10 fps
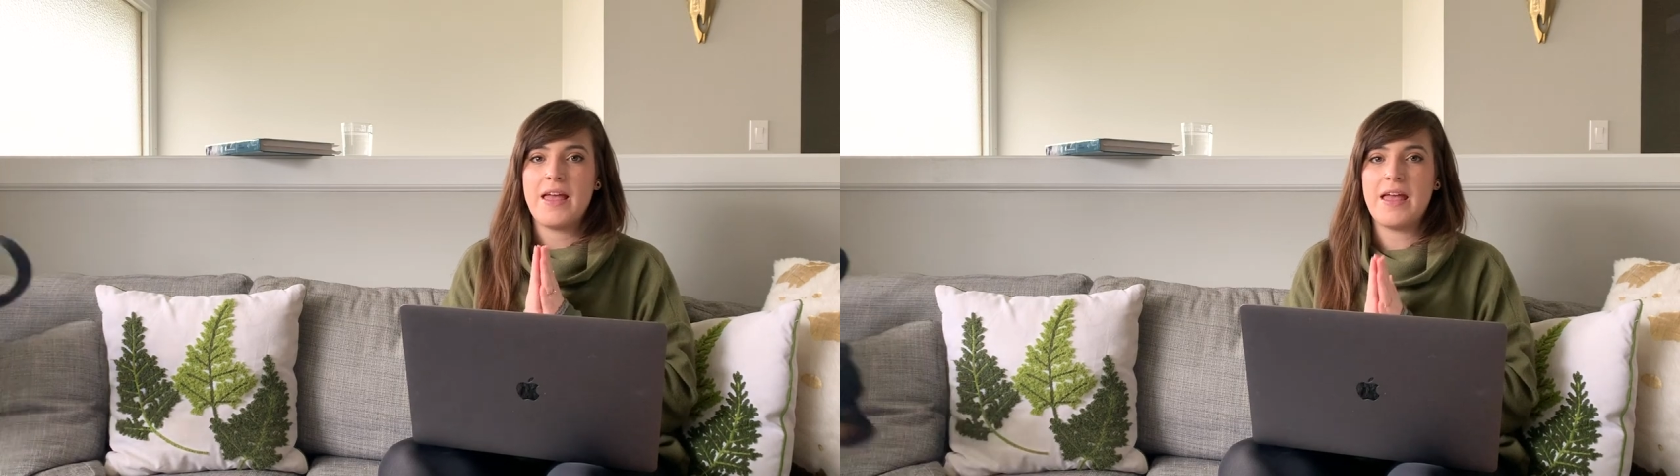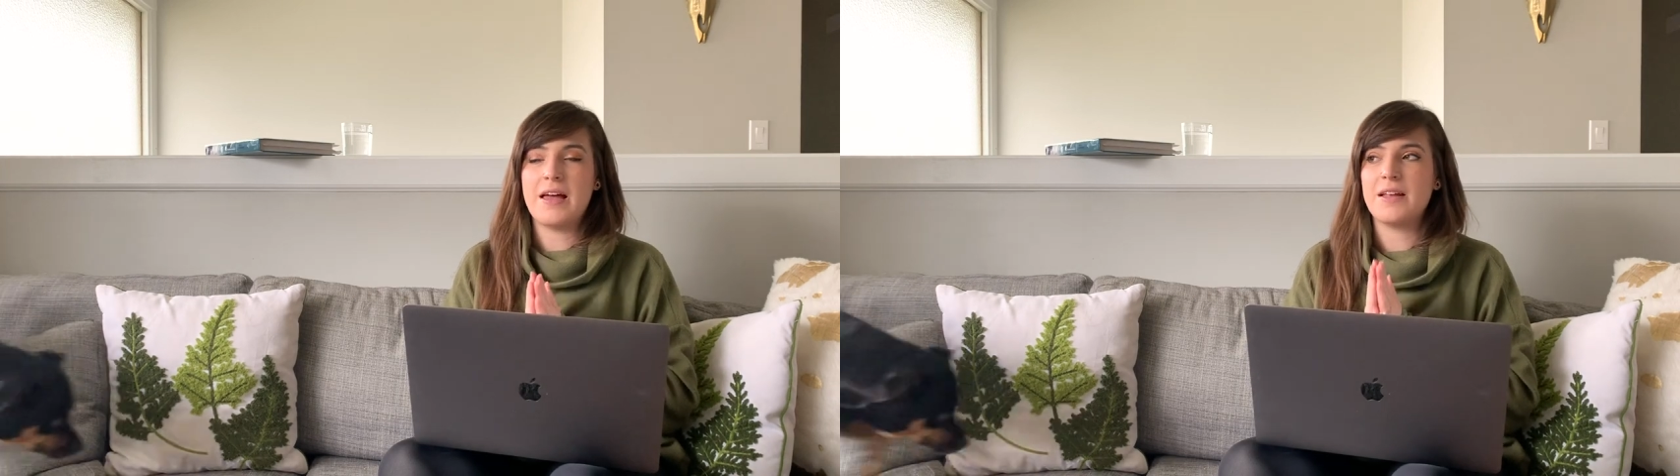
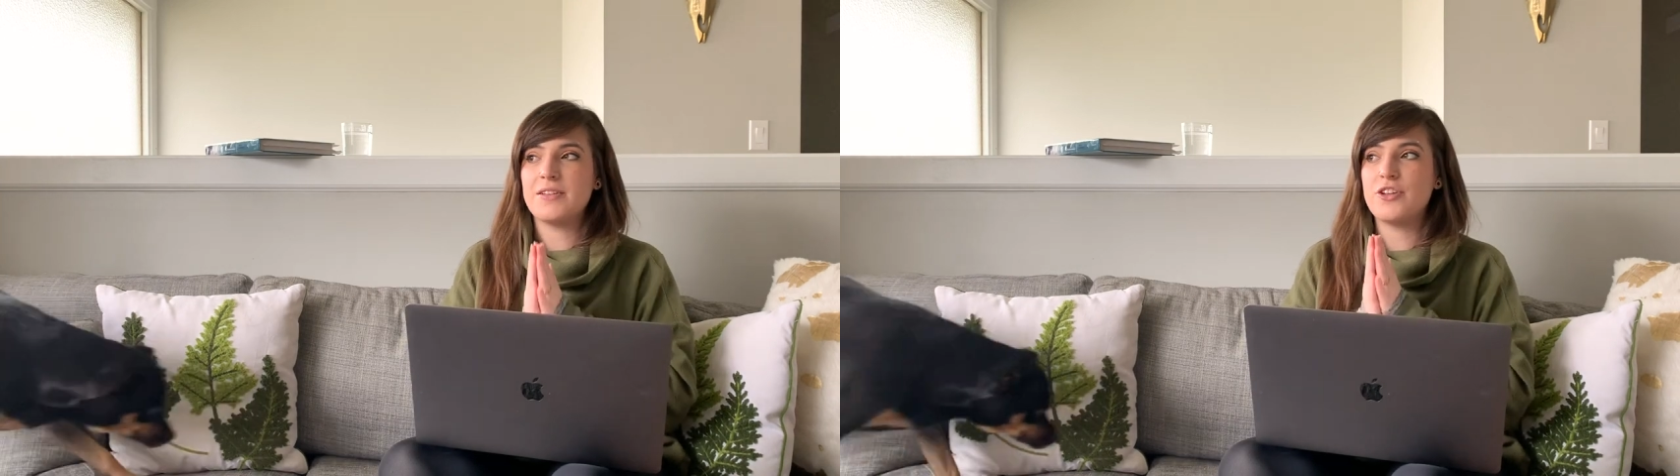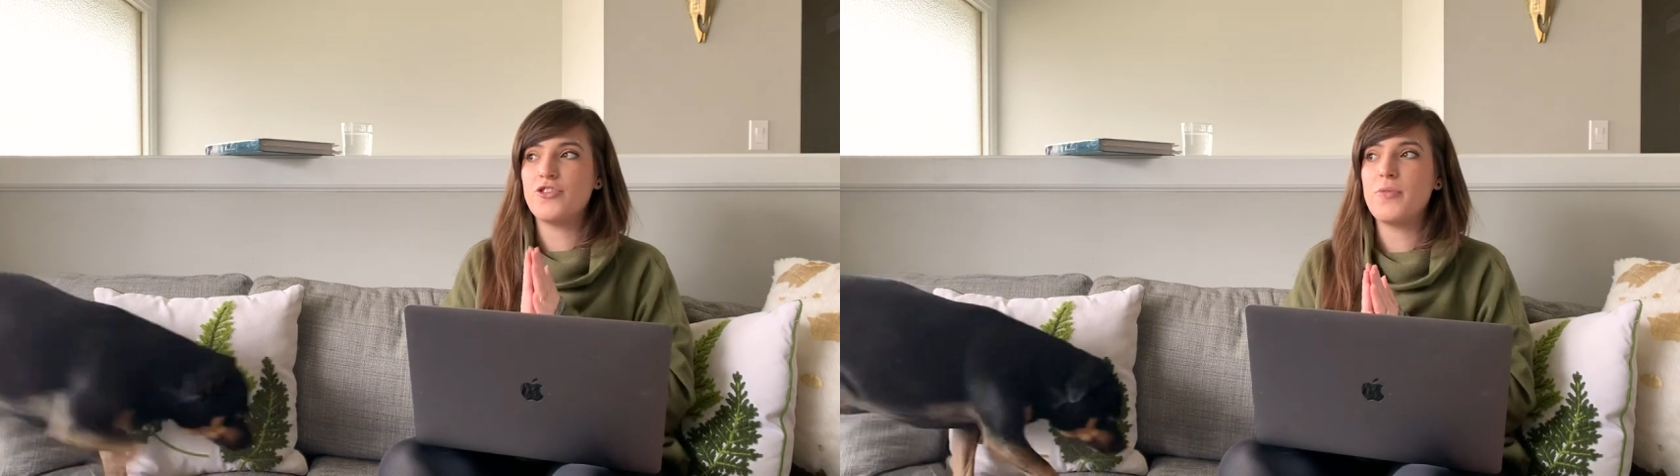
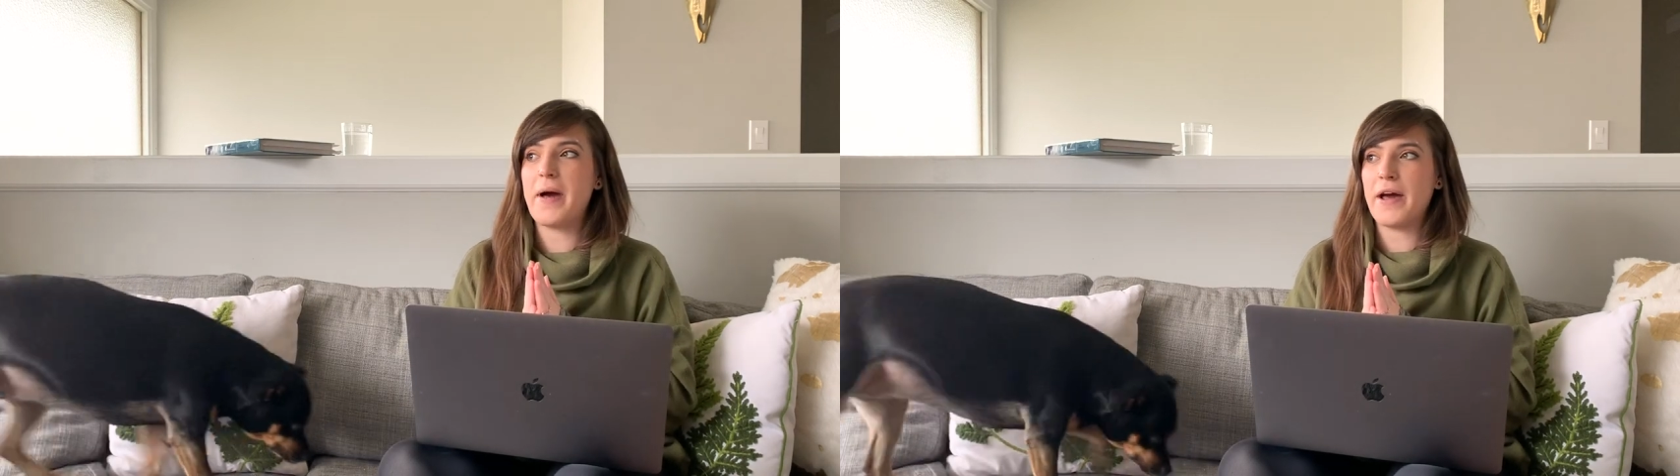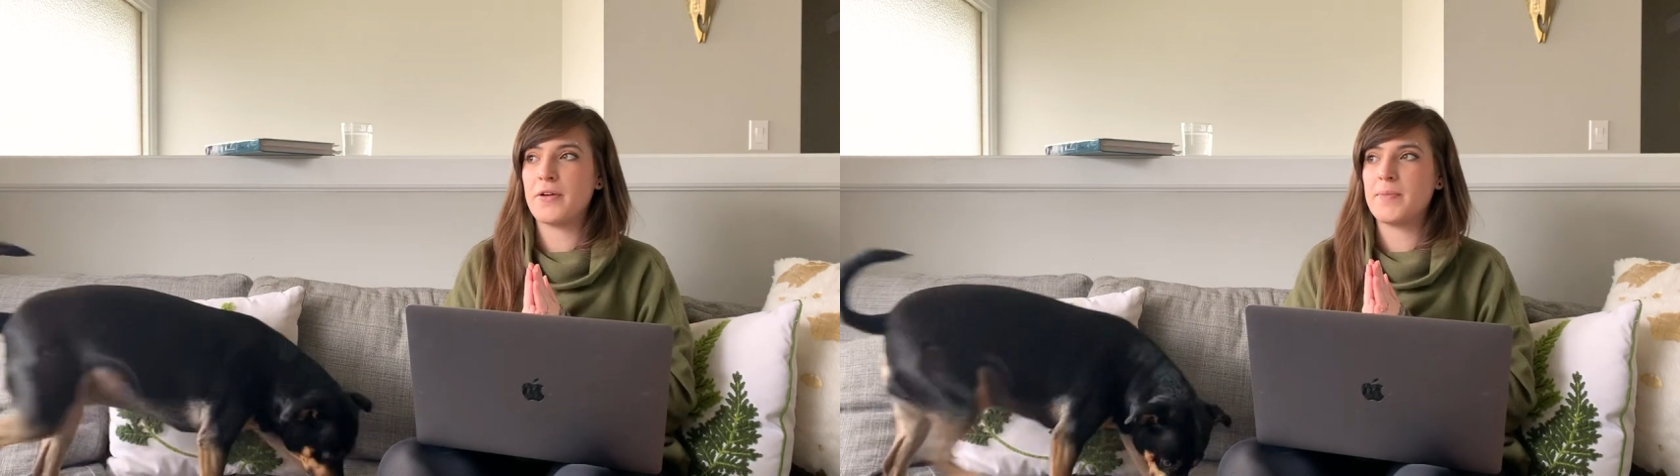And digital
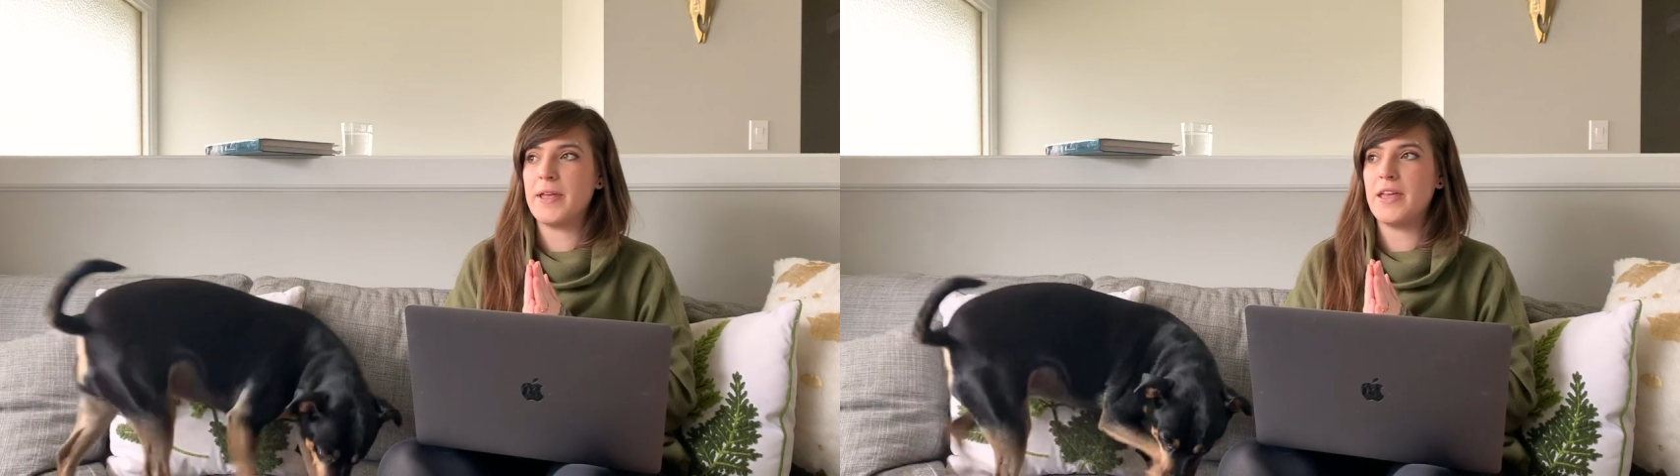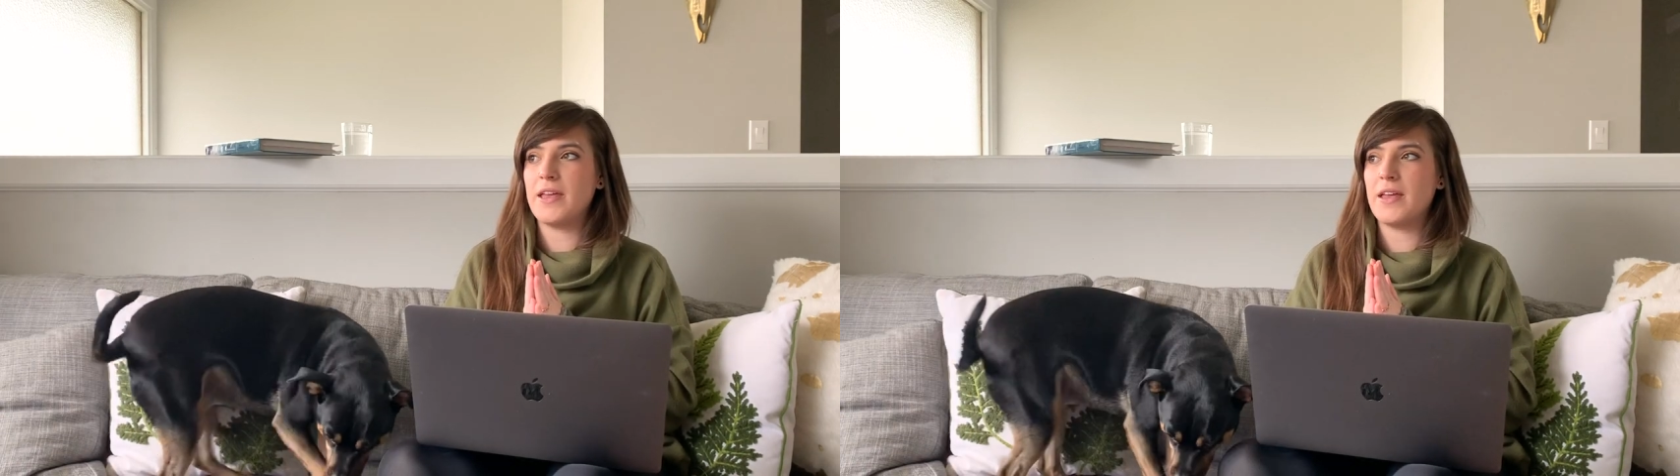pattern
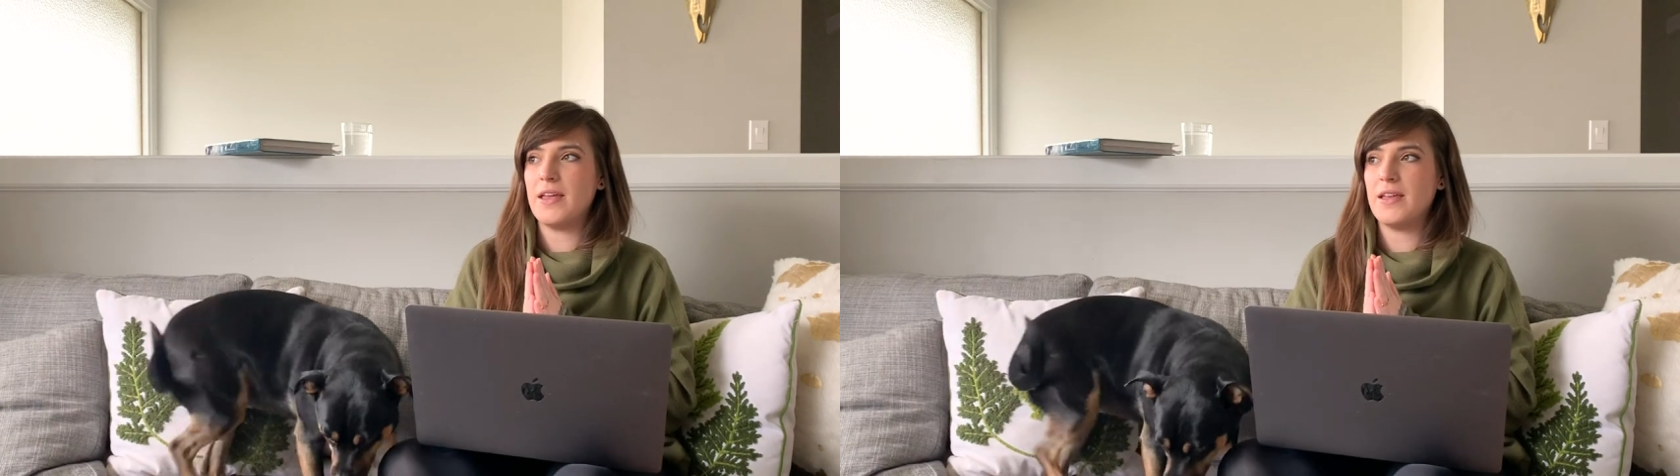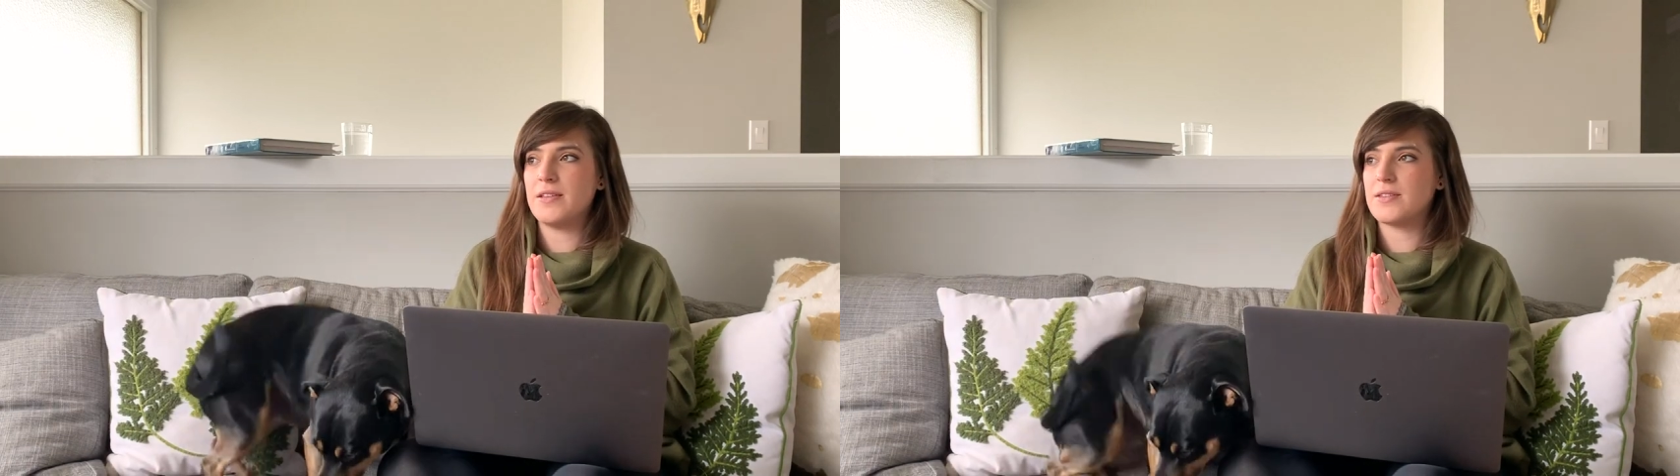making
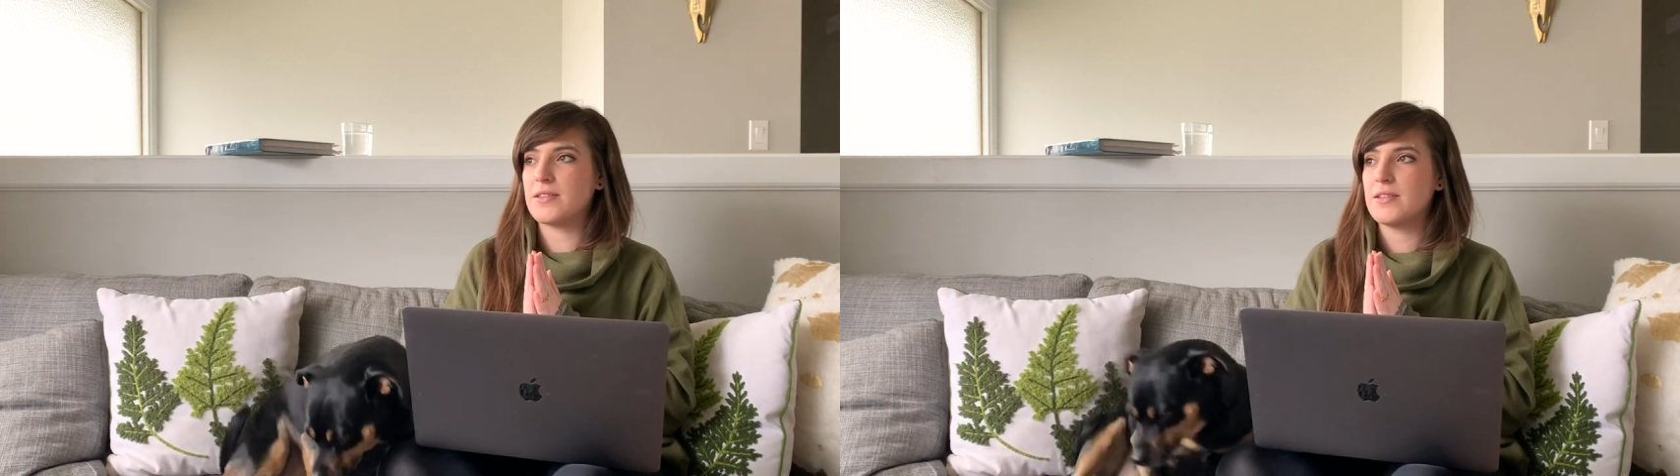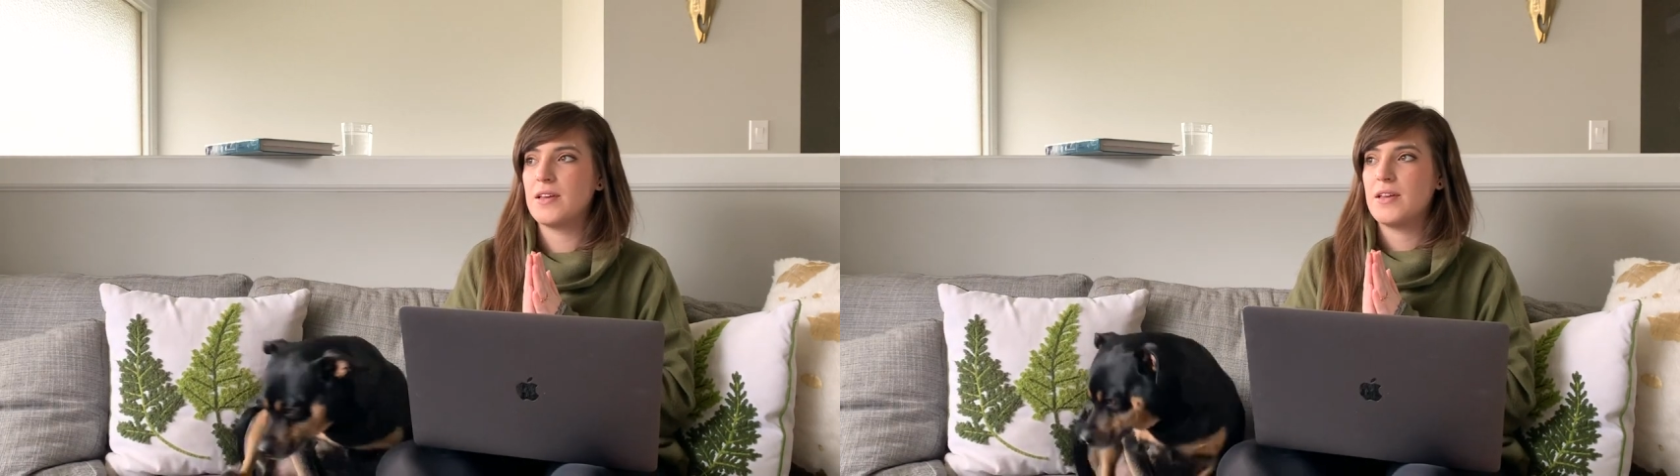is